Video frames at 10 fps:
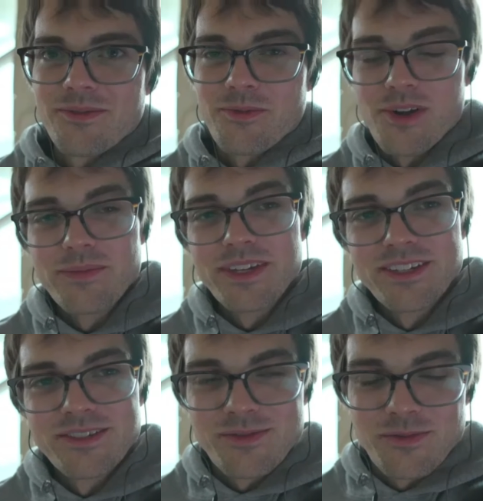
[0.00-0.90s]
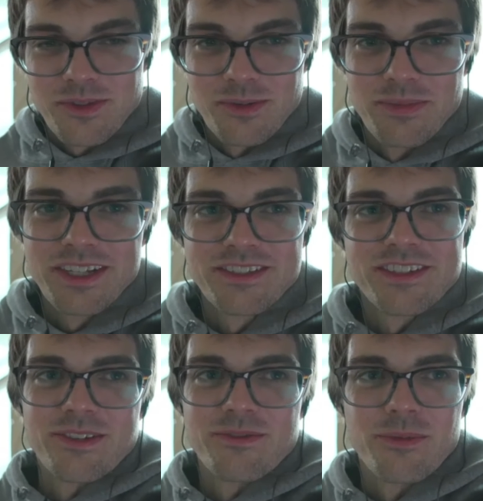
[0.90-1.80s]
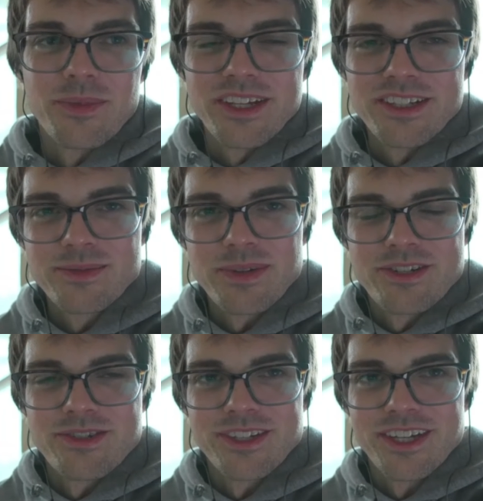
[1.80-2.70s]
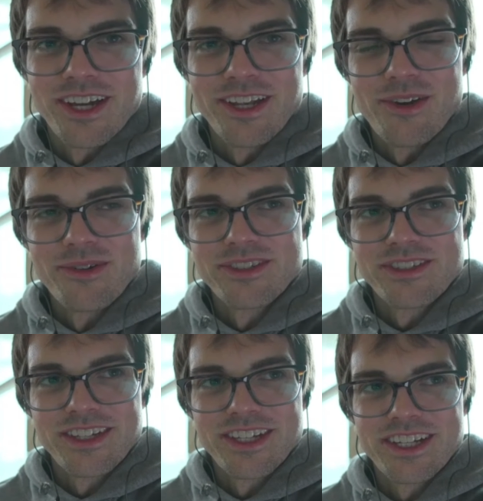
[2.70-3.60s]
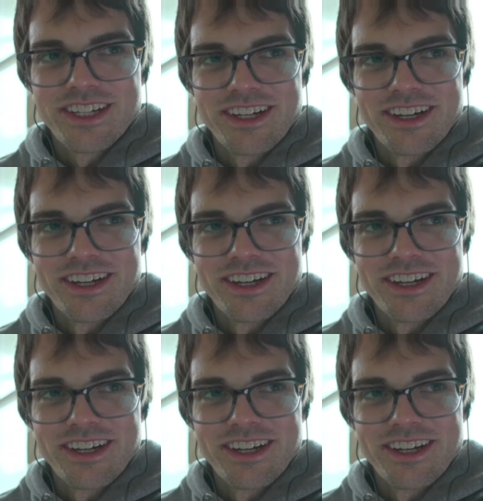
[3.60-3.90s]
I mean, the biggest thing for me, especially, I know, is like,